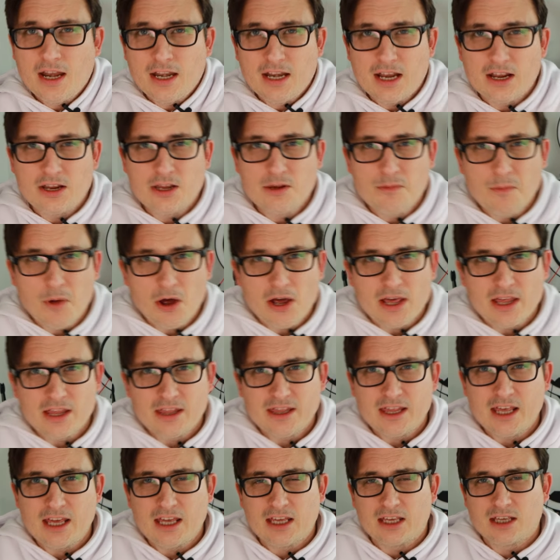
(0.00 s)
Now you might
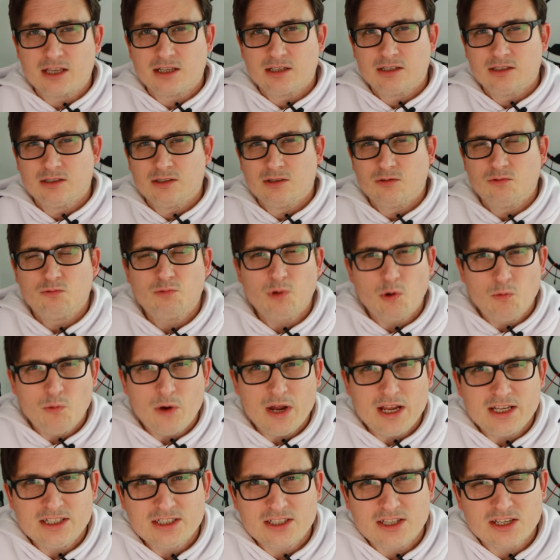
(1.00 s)
think, well,
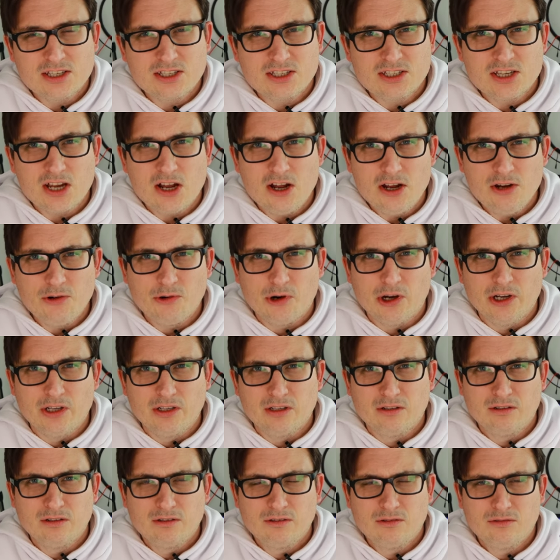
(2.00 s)
where's the
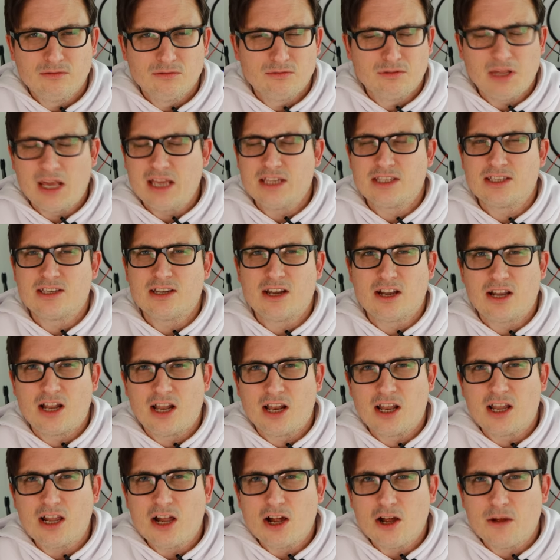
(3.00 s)
siren? It's an
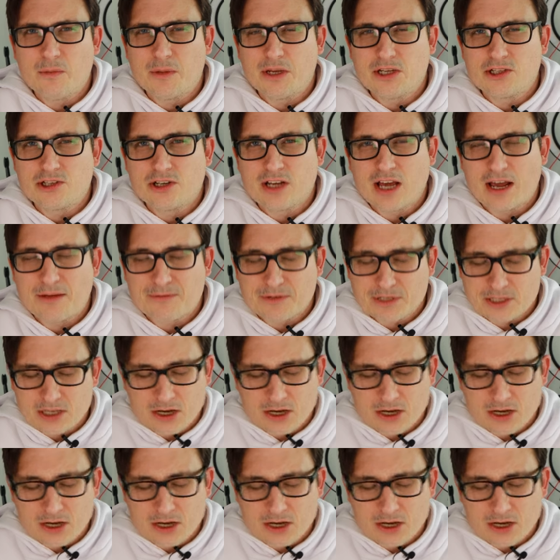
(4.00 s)
alarm, it should have a